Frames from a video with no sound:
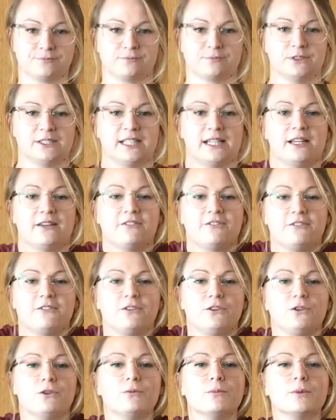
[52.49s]
And take a
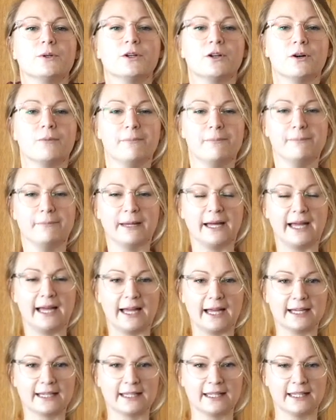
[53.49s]
few more
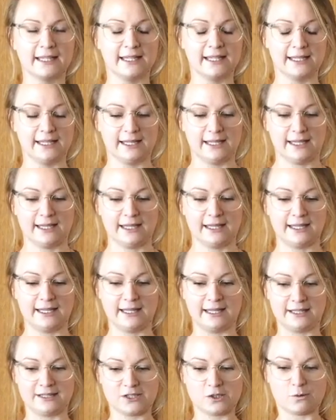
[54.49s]
back
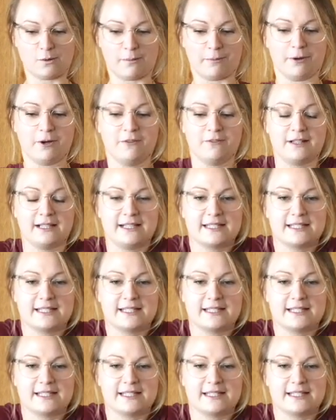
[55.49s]
and swap over.